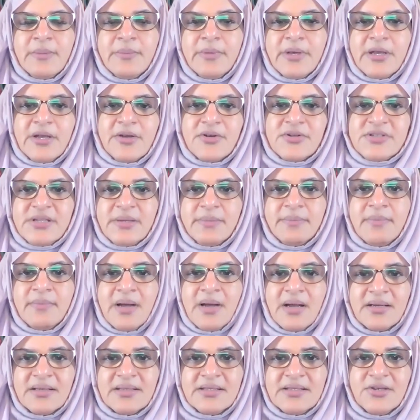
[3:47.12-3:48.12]
because
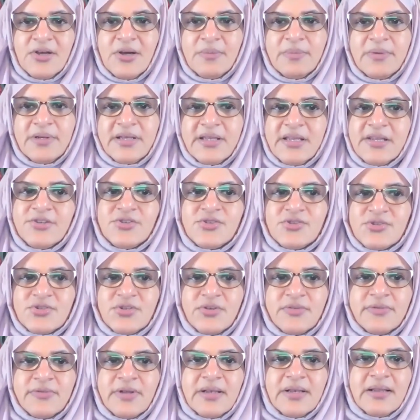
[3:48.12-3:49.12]
among the obligations
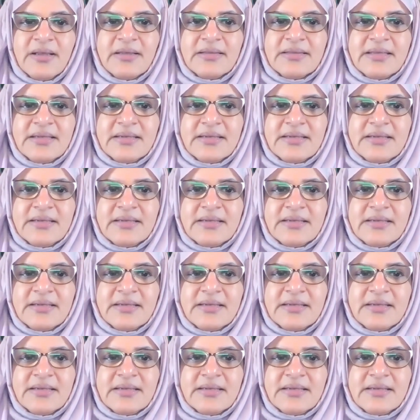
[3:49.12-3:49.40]
of Allah,